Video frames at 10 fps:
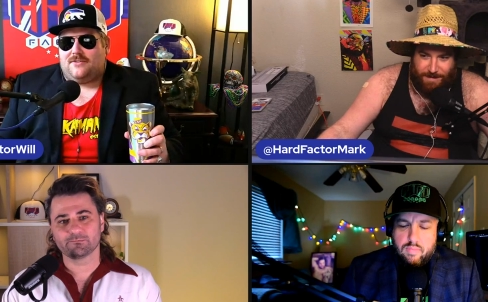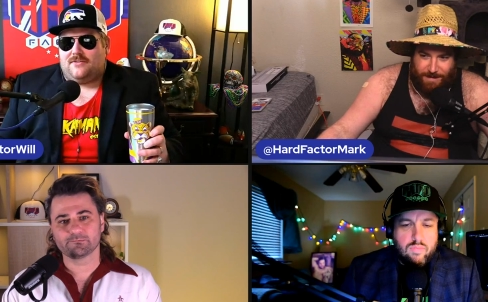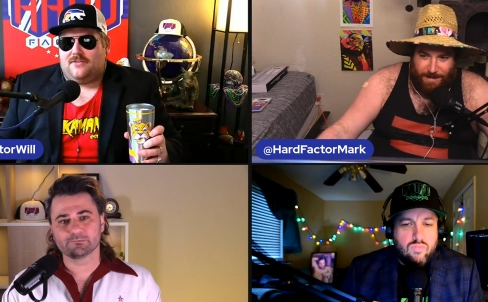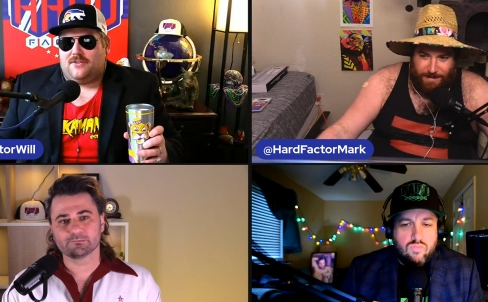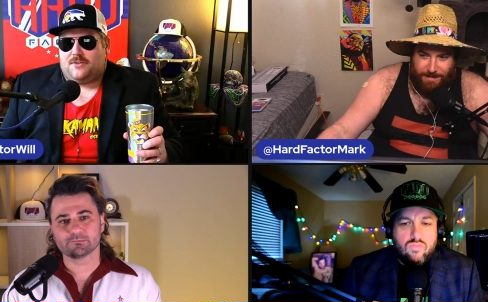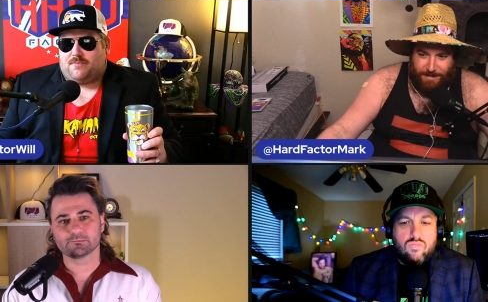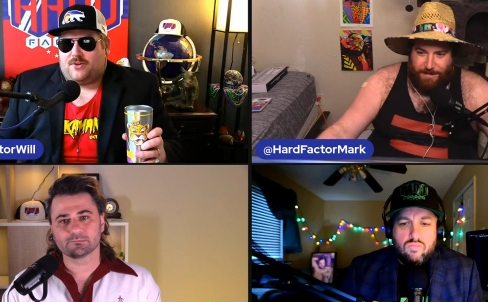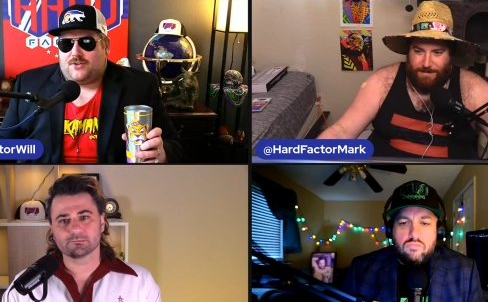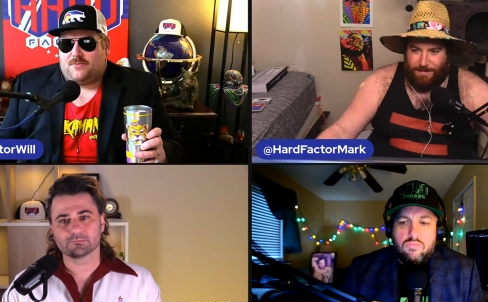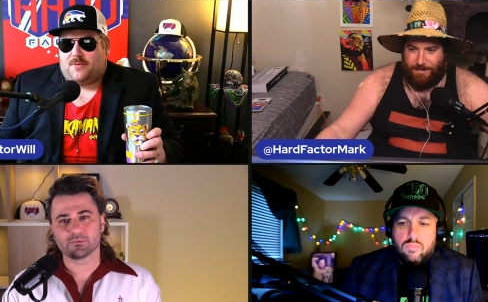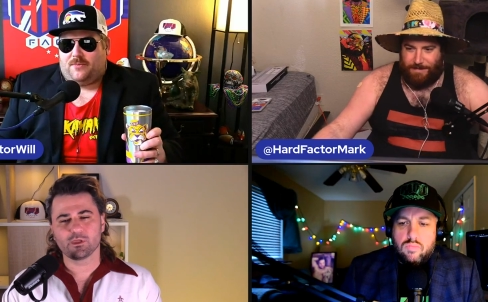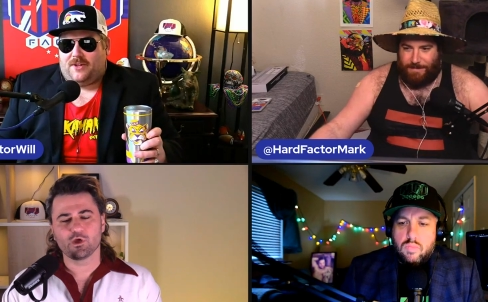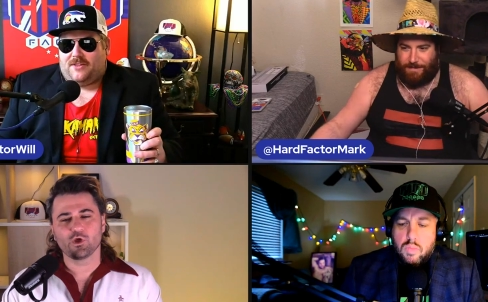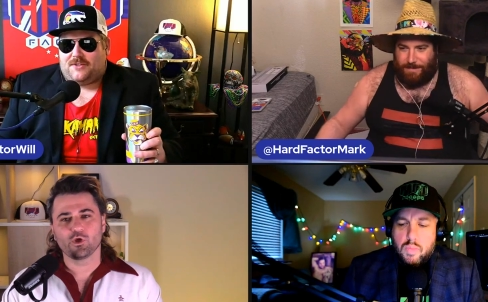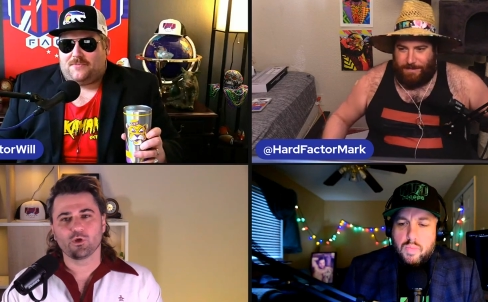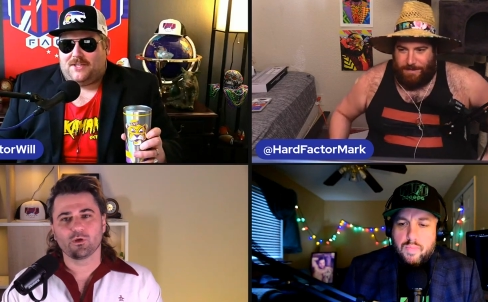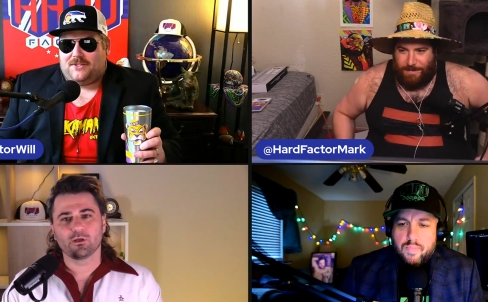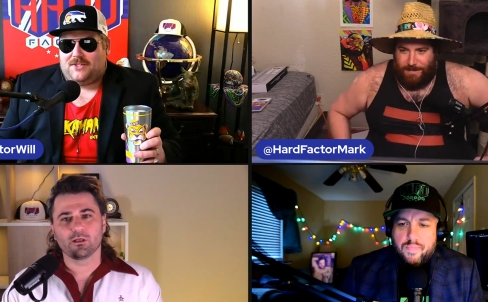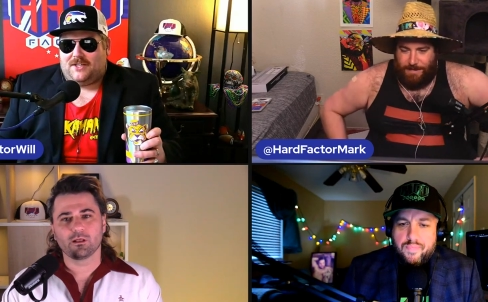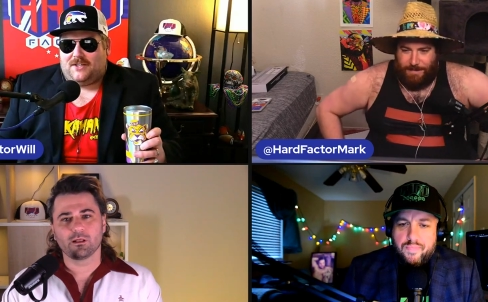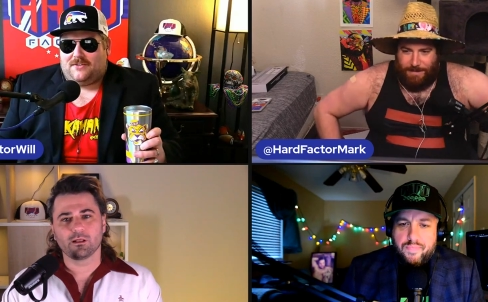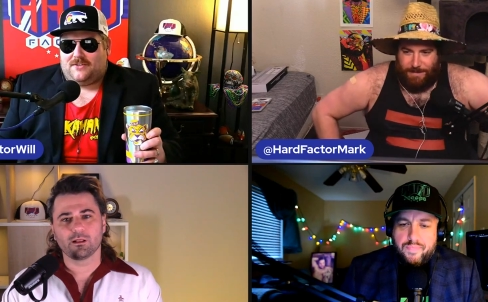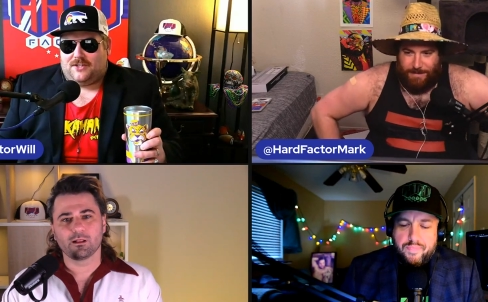Speaker 1: Yeah. It's, presumably, this means she